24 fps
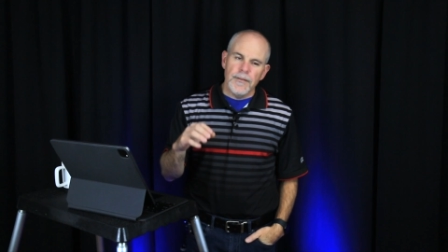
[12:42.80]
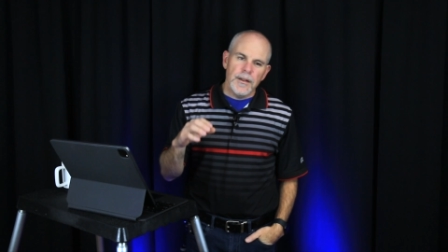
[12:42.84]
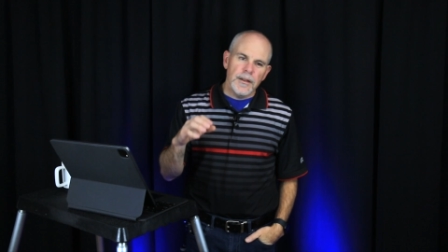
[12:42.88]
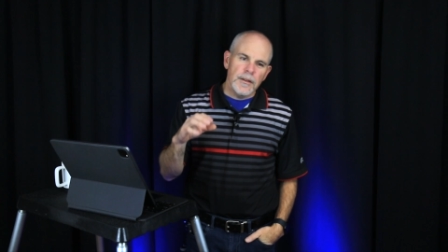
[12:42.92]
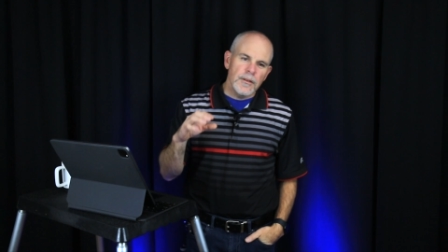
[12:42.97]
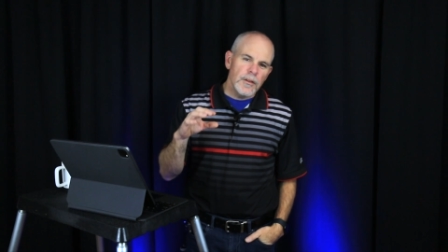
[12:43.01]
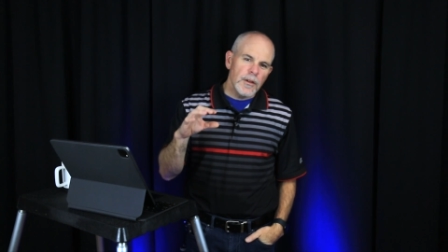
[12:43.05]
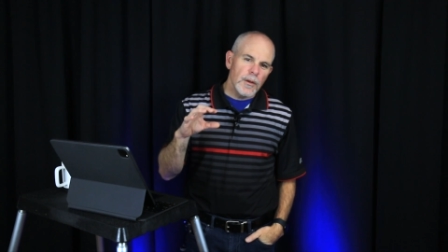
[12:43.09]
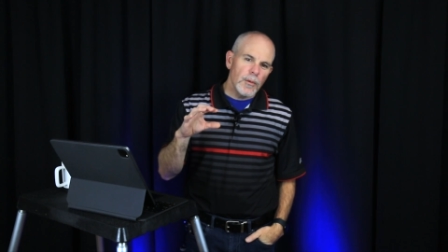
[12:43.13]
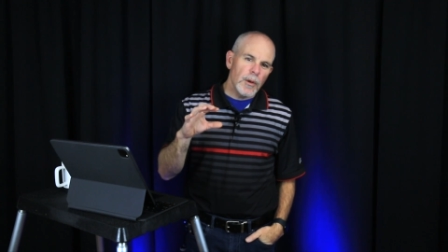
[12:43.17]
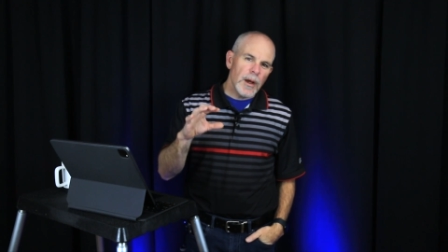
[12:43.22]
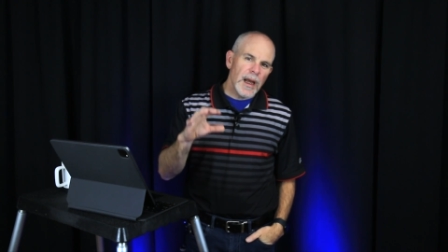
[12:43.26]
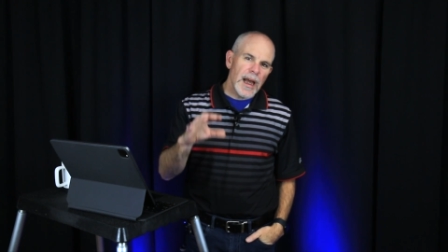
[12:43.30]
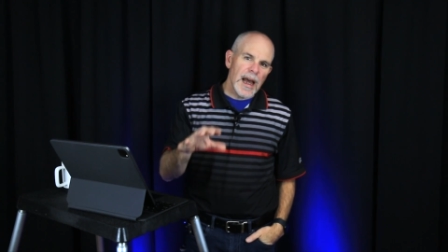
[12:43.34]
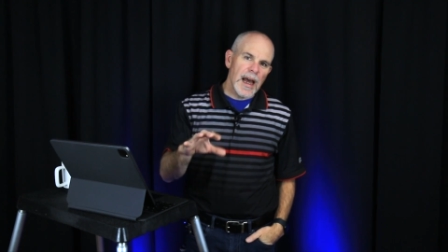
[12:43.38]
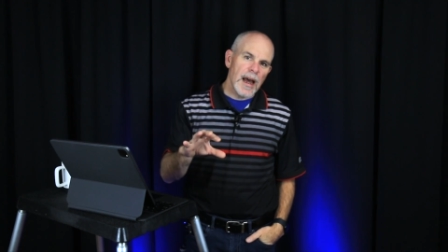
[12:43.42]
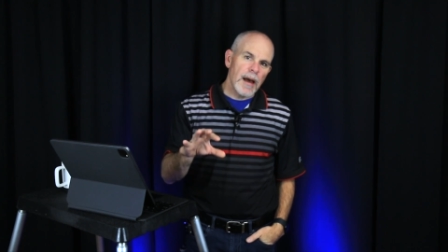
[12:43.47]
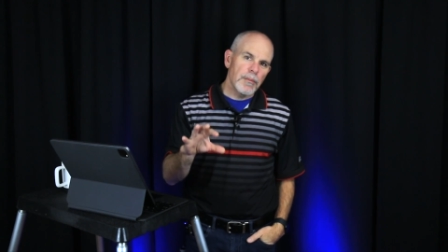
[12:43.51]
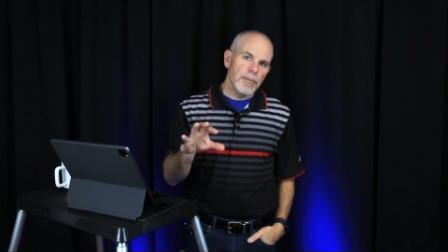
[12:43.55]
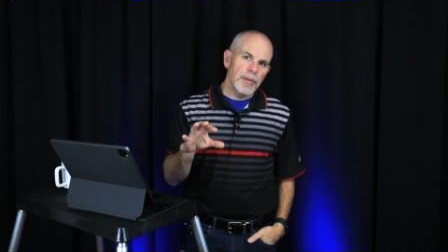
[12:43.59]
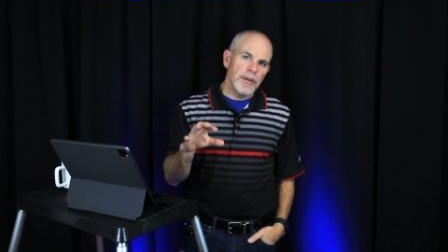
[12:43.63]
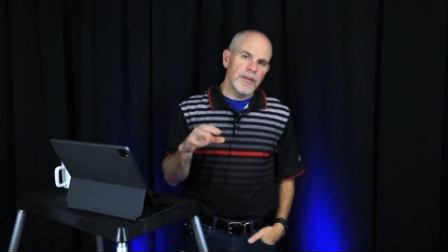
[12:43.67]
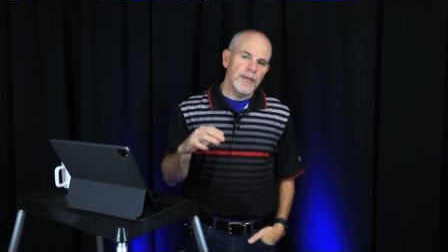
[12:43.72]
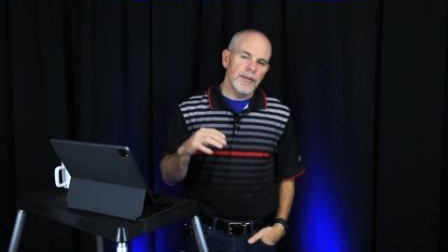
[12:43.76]
See, what
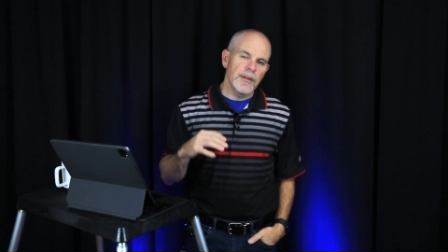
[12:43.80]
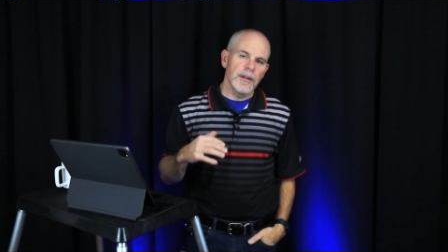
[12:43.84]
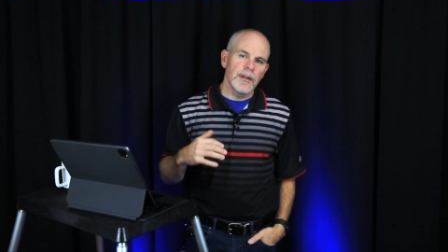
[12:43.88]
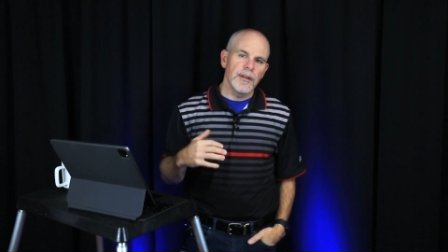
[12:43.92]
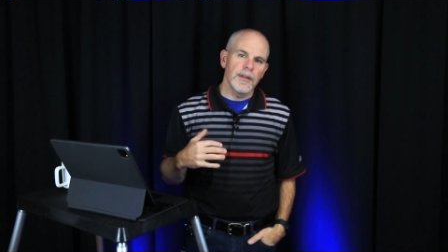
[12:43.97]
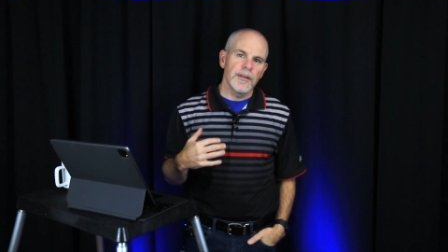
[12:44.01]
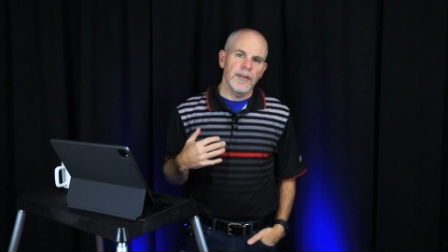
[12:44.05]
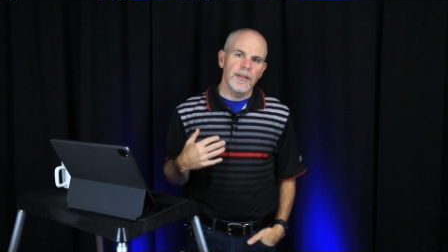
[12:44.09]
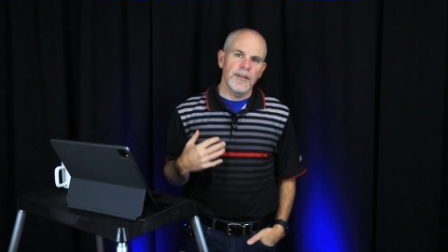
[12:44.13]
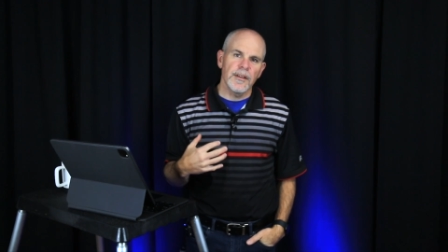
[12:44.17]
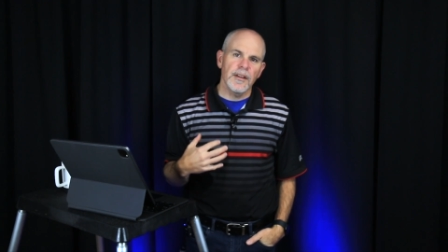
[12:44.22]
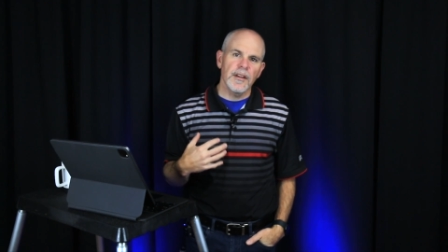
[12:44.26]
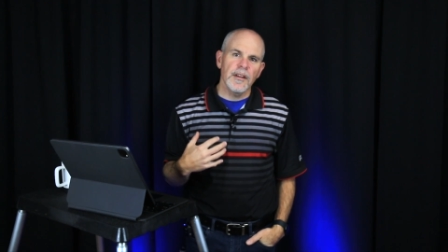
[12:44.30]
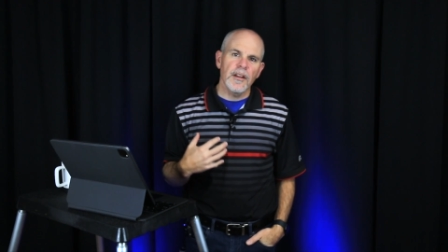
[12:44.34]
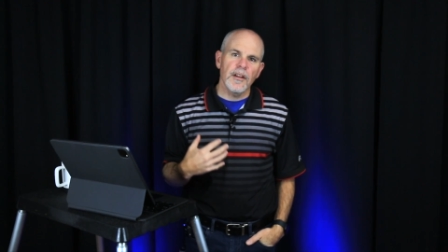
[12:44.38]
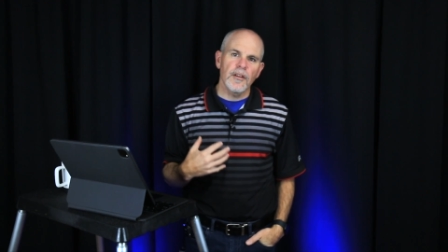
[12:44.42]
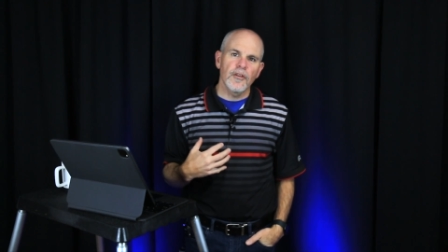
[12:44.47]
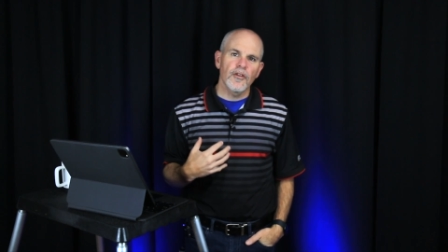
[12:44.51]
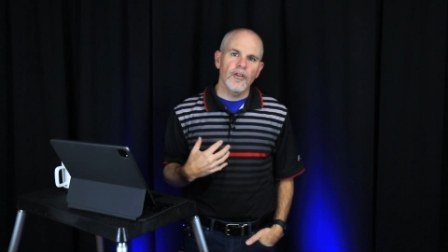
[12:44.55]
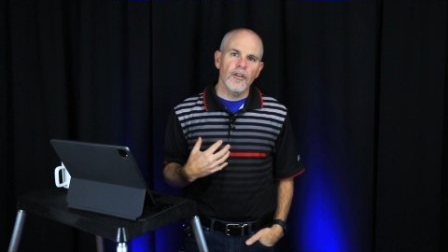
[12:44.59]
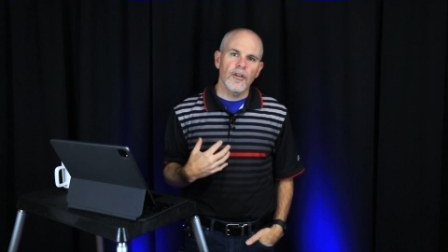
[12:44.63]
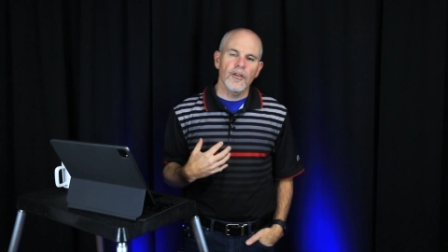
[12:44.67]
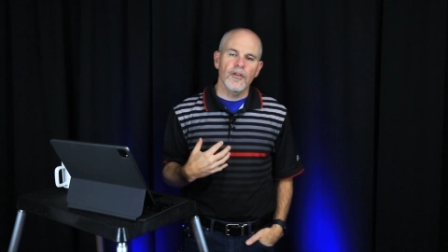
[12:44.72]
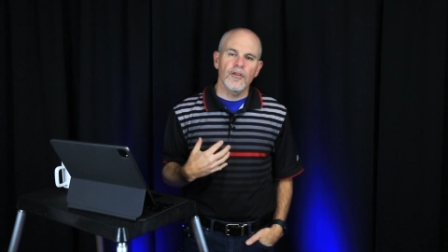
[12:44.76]
happens is, is in the
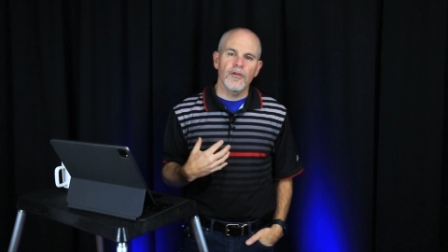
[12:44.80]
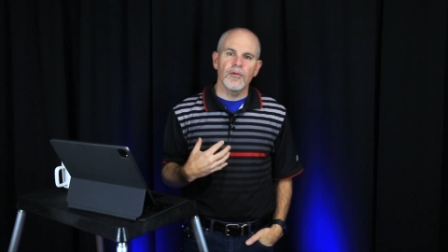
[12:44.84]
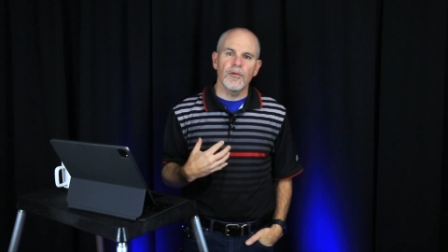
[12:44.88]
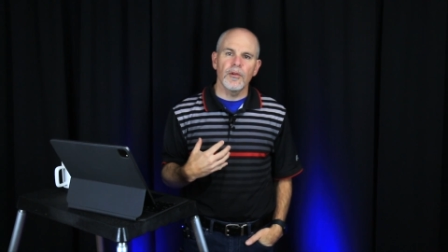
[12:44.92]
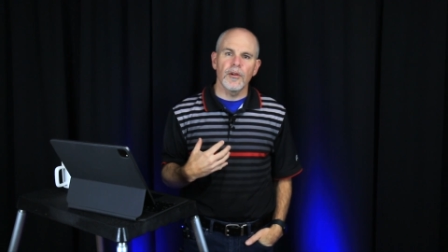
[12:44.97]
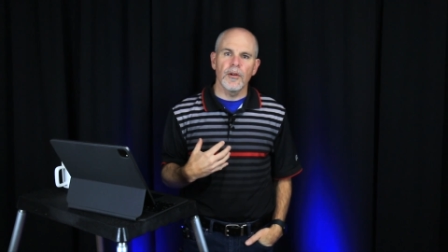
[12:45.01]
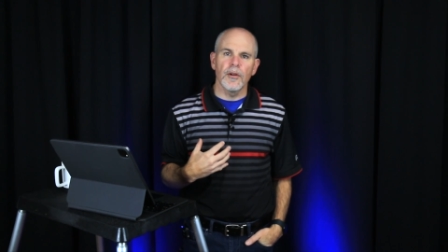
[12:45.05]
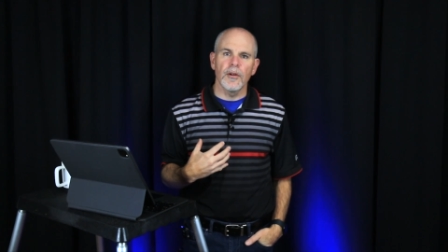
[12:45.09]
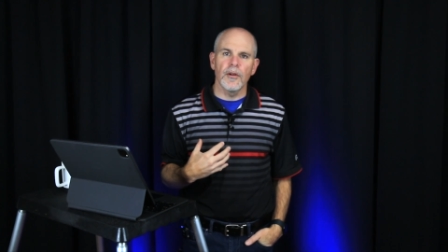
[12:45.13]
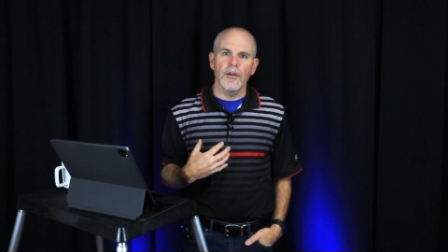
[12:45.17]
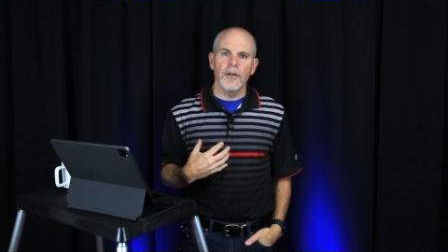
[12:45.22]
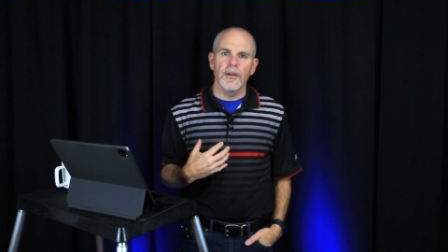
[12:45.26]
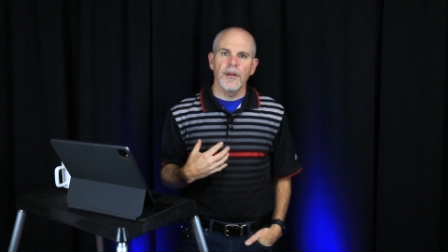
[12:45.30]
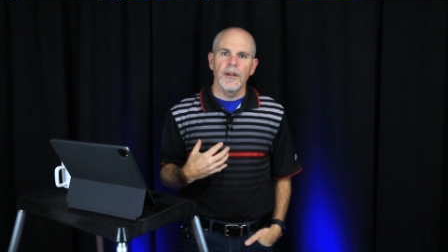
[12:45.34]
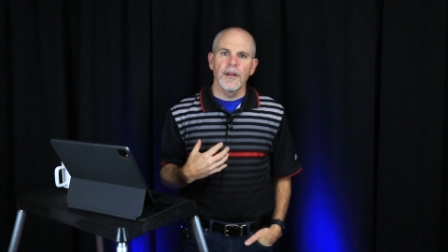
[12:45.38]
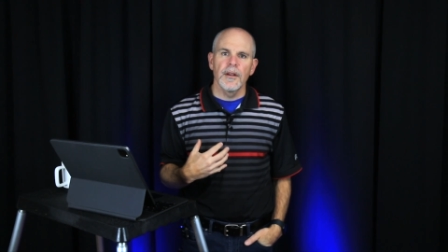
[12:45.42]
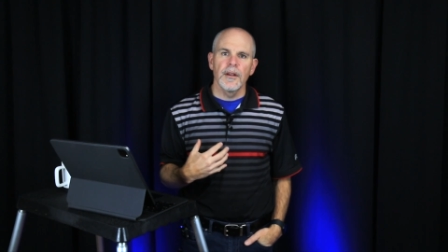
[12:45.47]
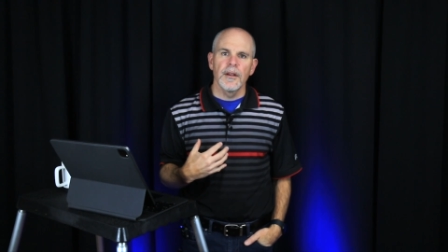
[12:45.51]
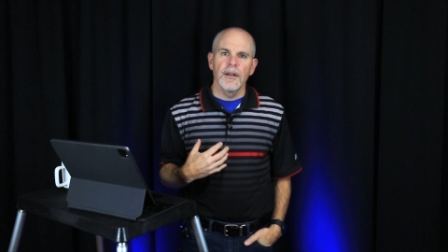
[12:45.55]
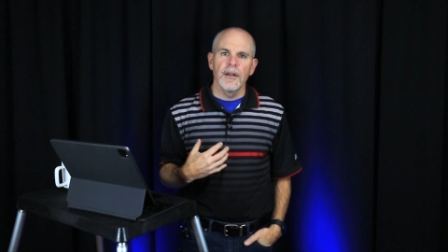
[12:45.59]
church world,